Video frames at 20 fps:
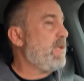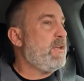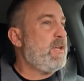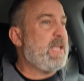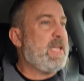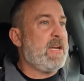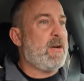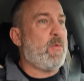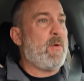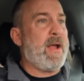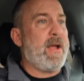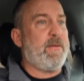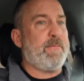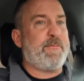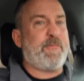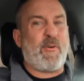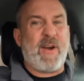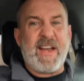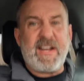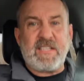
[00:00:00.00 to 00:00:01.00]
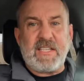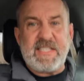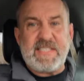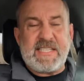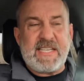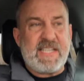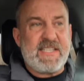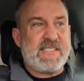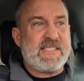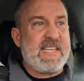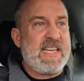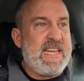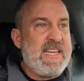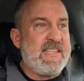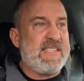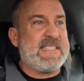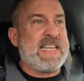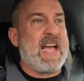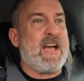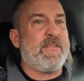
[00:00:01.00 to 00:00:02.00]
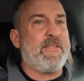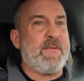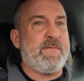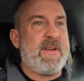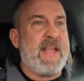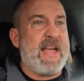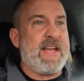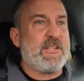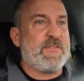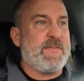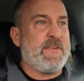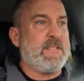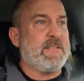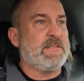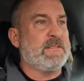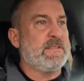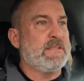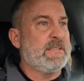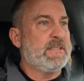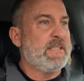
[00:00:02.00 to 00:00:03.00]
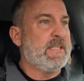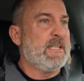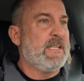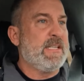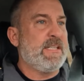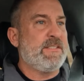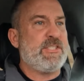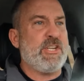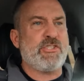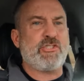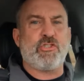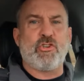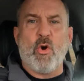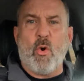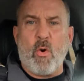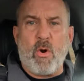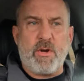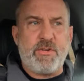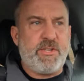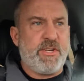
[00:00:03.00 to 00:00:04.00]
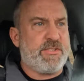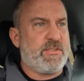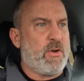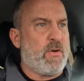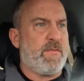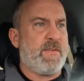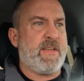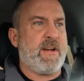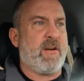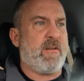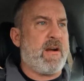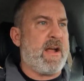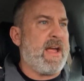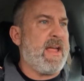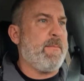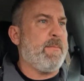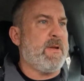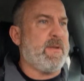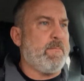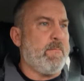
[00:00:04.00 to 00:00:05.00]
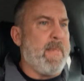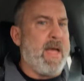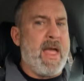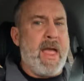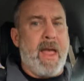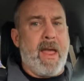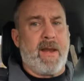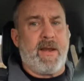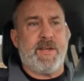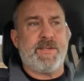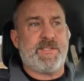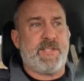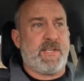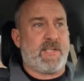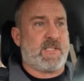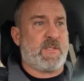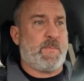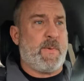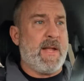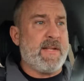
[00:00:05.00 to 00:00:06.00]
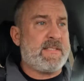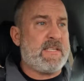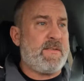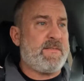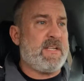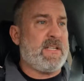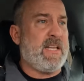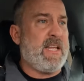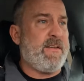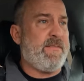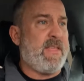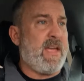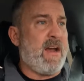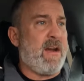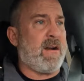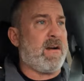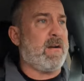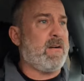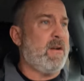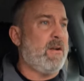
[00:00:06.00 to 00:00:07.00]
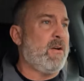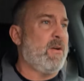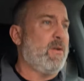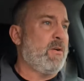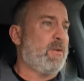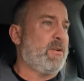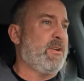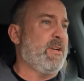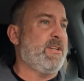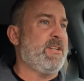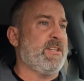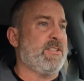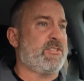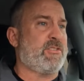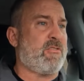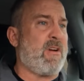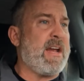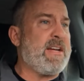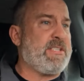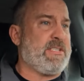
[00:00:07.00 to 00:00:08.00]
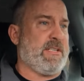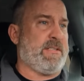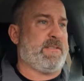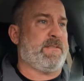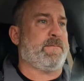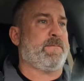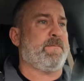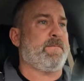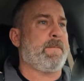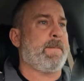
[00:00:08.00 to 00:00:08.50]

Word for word: You get around Franklin, Tennessee, south of Nashville. Just gorgeous over there, right? But man, it is expensive to live there. Goodness gracious.